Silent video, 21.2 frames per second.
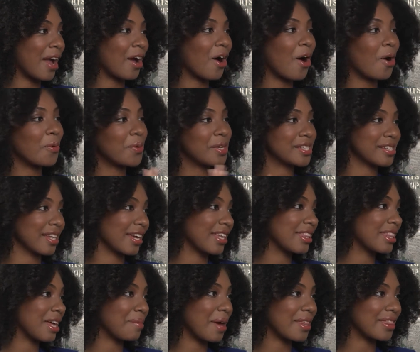I always
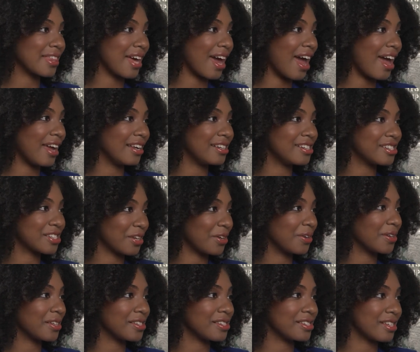link them at the end so
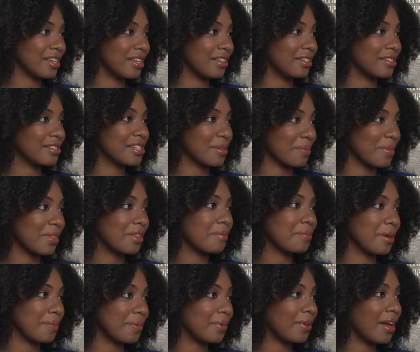you can see some of
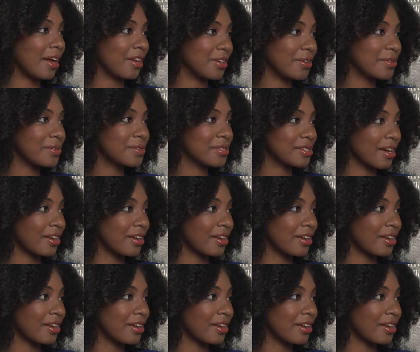the people I use